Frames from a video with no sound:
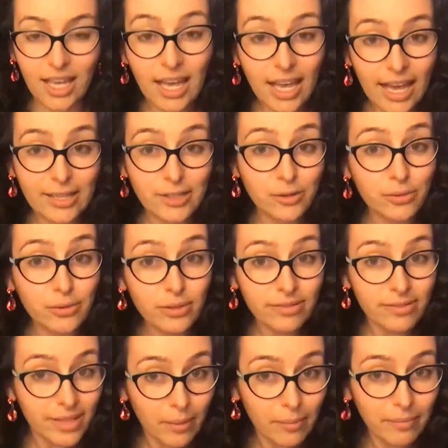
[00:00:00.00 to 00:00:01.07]
As a rule of
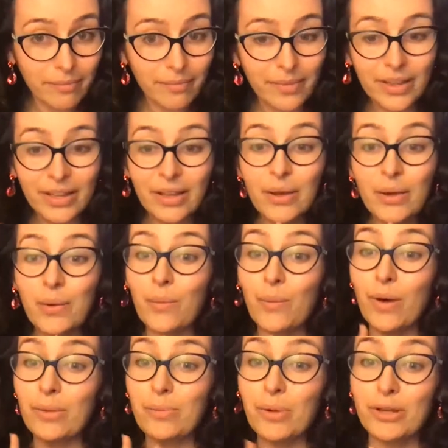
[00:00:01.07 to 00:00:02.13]
thumb,
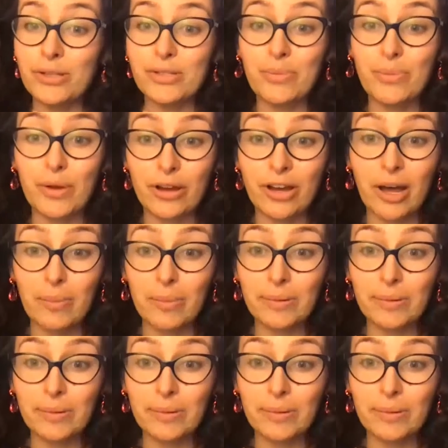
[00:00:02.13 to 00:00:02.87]
1 person per cup.